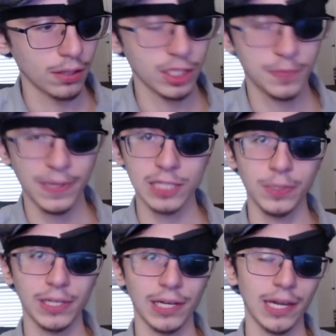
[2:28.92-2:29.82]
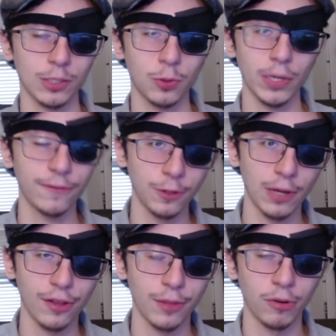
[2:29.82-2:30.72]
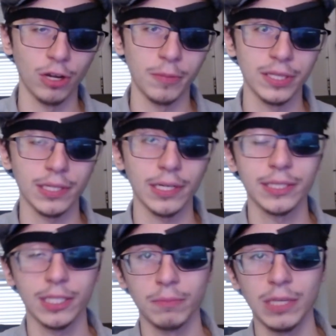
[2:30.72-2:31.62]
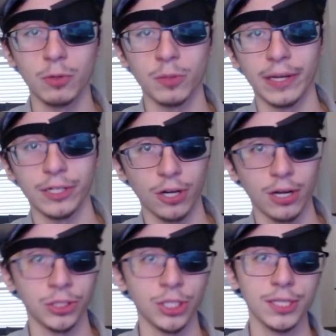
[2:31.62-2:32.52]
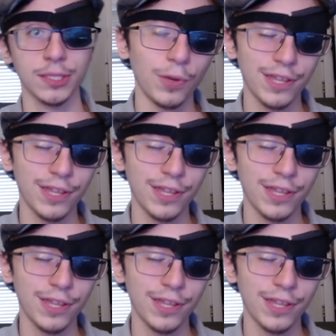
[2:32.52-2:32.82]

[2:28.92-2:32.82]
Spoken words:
This past week, I had quite a few health appointments, and I did meet with my neurologist.